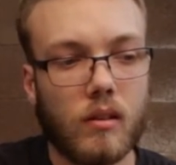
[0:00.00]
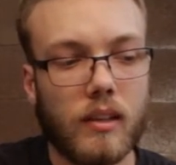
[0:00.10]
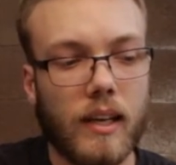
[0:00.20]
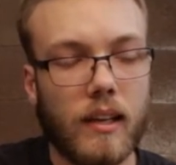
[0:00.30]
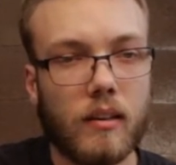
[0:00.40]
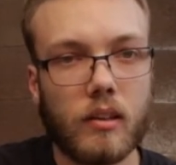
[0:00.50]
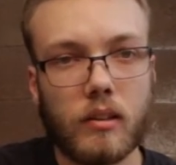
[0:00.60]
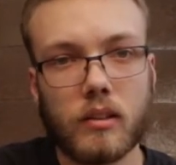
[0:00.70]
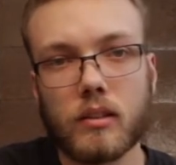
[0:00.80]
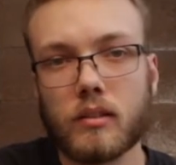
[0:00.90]
yeah, that
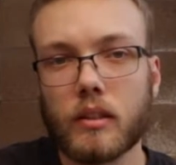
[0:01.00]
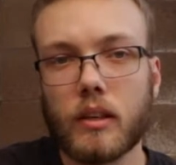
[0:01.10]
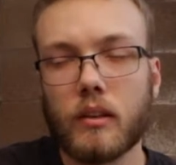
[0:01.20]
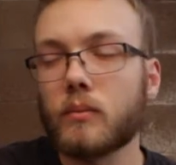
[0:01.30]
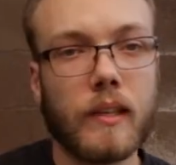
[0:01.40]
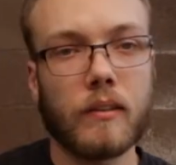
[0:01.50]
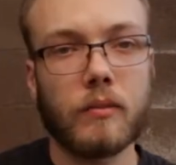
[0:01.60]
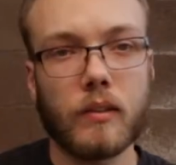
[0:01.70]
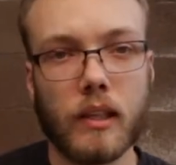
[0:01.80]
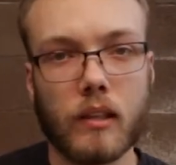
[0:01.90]
hurts, you know.
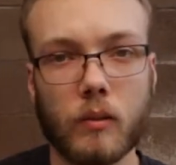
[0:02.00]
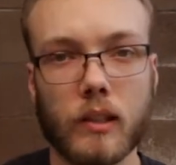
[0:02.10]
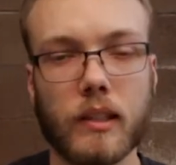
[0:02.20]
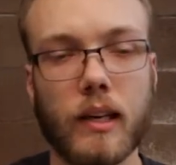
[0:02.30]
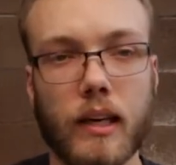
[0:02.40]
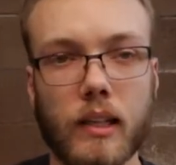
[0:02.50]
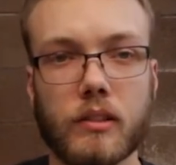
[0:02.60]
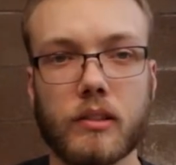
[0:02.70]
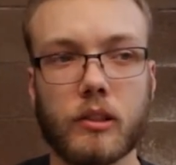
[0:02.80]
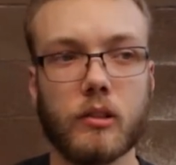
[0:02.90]
Thankfully, the work that I
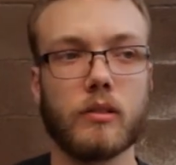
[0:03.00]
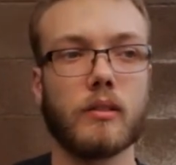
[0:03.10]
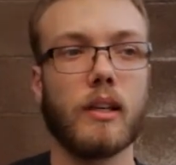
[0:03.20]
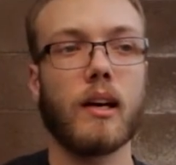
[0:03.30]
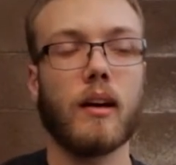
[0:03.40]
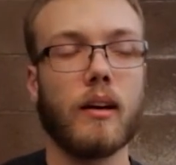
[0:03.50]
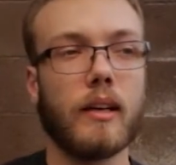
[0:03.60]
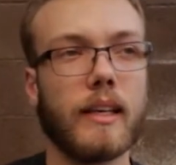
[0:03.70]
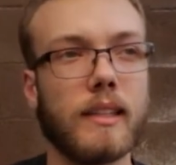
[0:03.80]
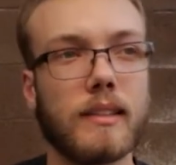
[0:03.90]
do
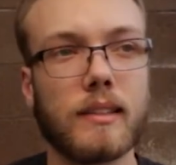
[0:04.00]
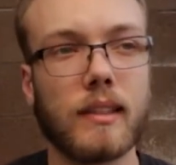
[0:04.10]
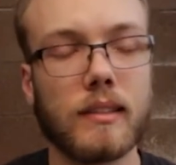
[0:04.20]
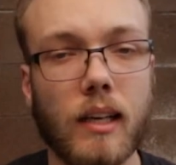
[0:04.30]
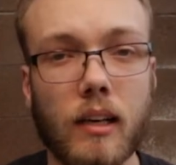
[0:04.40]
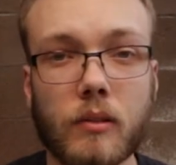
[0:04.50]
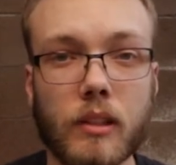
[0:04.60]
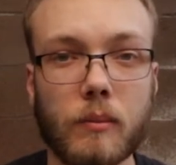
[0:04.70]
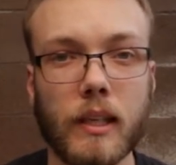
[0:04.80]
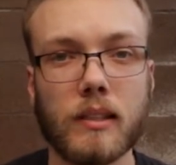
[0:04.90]
is not
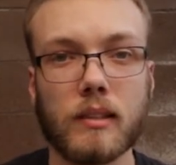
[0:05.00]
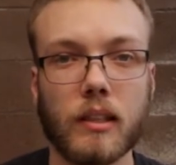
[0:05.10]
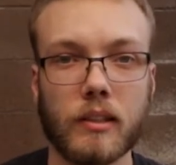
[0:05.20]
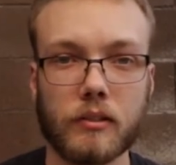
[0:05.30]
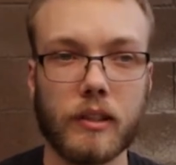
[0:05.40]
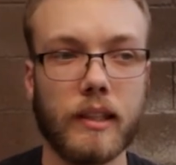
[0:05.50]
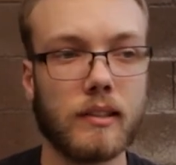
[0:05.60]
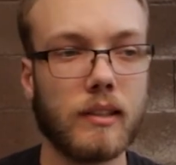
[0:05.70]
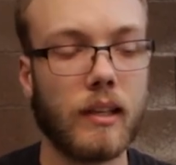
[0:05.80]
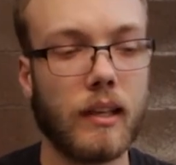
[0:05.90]
really based on a degree.
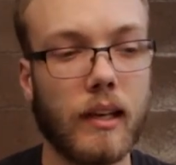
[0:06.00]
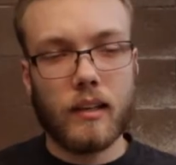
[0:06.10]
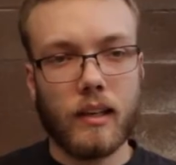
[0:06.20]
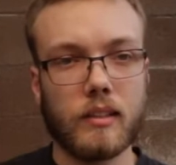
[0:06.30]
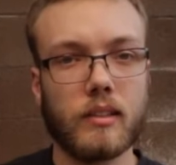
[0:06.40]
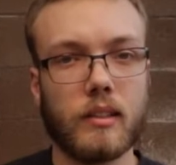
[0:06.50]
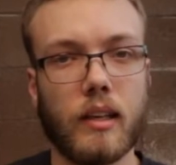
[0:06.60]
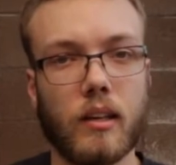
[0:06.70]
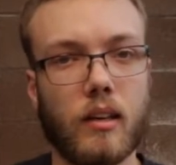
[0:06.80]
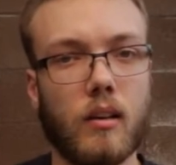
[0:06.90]
It's not like clients are
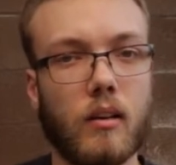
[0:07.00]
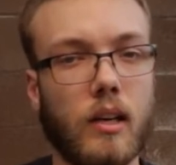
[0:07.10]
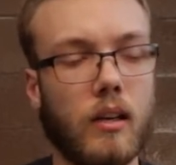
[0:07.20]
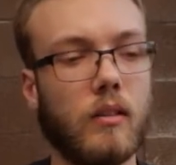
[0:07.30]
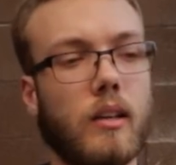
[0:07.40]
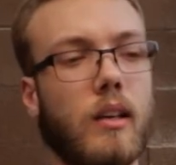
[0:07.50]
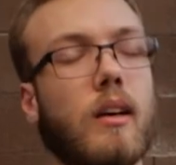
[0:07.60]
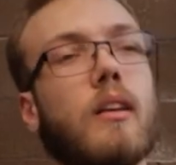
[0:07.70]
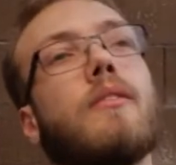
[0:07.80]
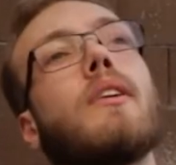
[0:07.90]
like, oh, I only
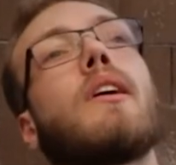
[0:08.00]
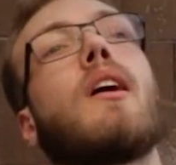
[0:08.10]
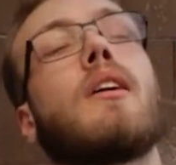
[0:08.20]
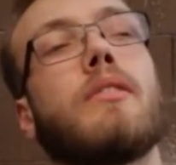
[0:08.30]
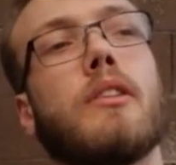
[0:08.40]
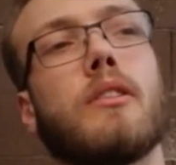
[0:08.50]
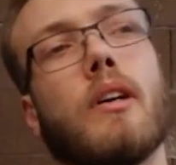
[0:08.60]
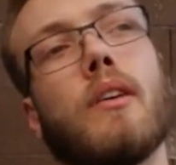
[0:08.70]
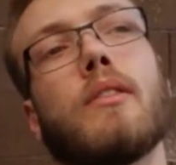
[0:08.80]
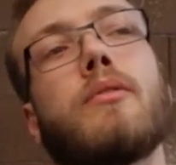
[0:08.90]
hire videographers who
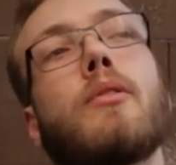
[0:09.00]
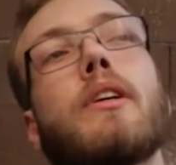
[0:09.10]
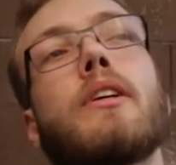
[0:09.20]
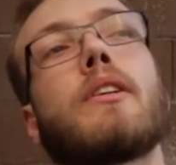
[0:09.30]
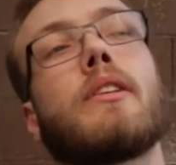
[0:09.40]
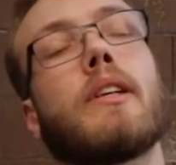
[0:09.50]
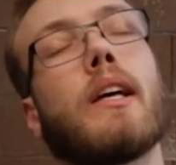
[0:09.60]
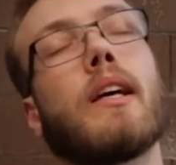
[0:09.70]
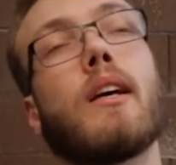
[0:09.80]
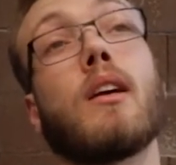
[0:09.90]
have a 4-year
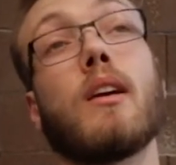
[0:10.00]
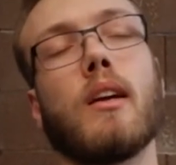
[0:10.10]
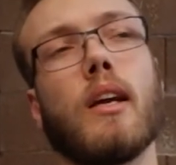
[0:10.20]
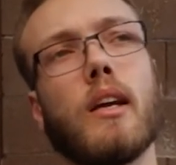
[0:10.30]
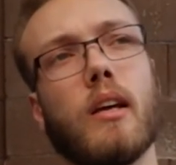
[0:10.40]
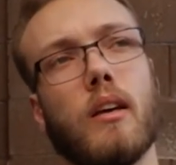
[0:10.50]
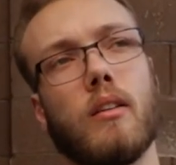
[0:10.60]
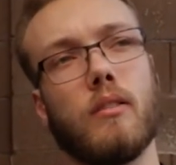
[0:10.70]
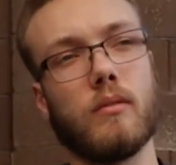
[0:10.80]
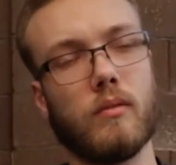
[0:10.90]
degree
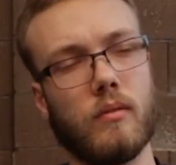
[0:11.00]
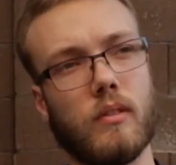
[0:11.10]
in